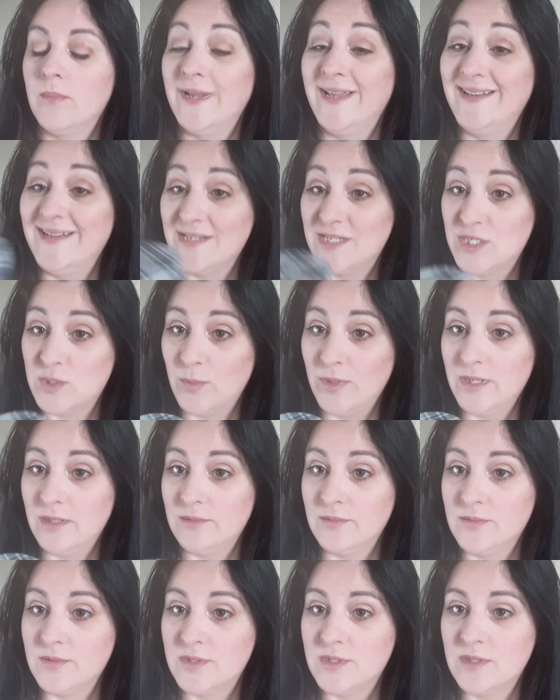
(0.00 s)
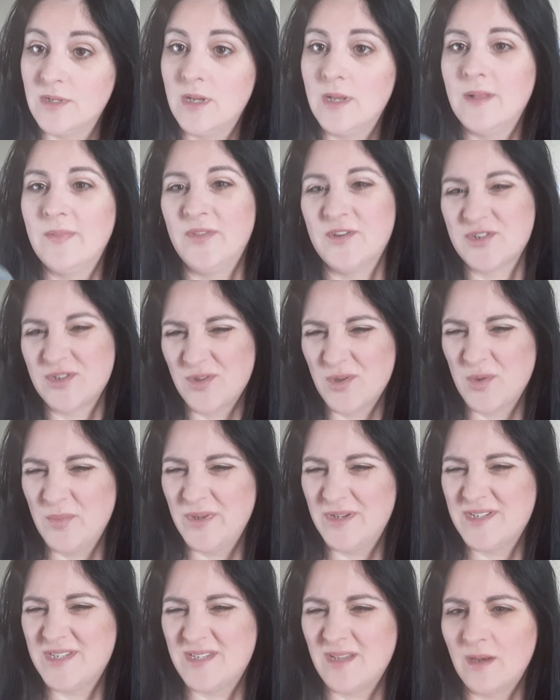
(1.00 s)
It is sweetened. There's a little
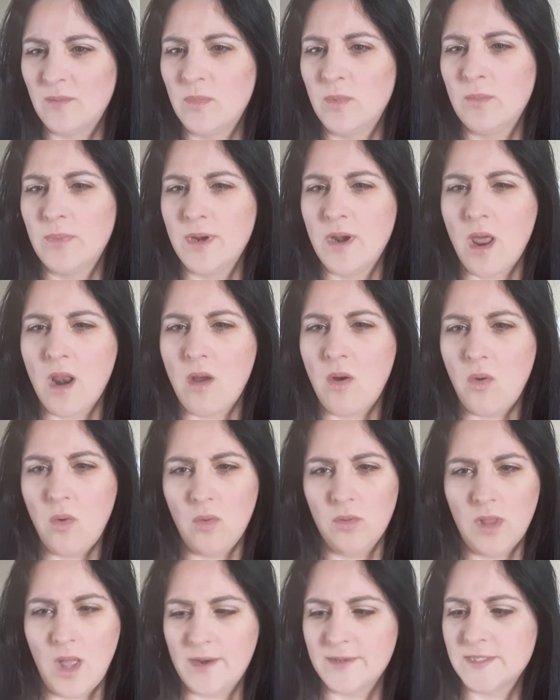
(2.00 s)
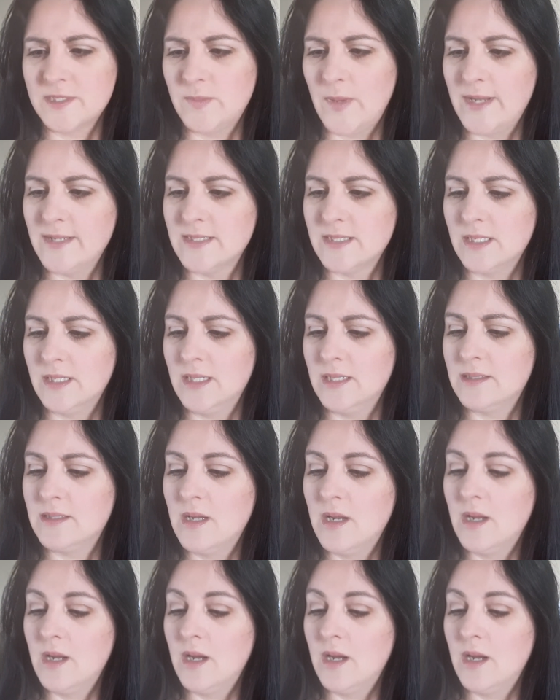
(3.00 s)
bit of cinnamon, but not a whole lot of spice in it.